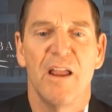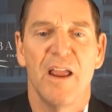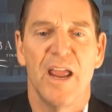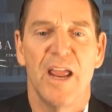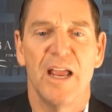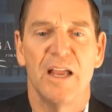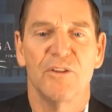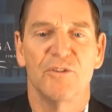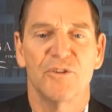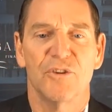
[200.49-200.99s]

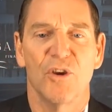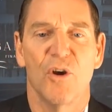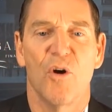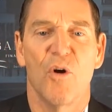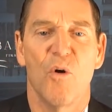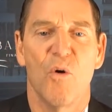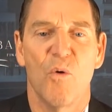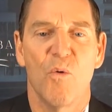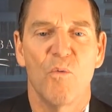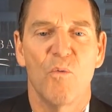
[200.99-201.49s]
And
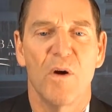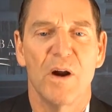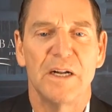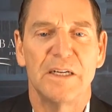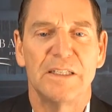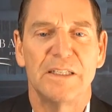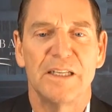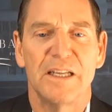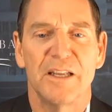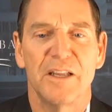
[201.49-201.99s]
so,
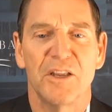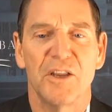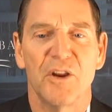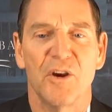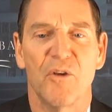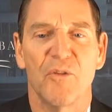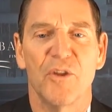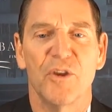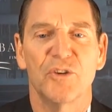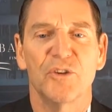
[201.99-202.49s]

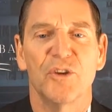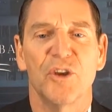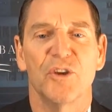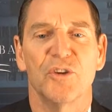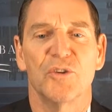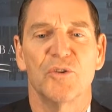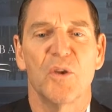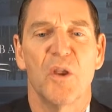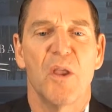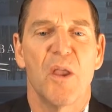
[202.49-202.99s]
this
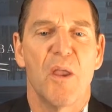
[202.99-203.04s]
has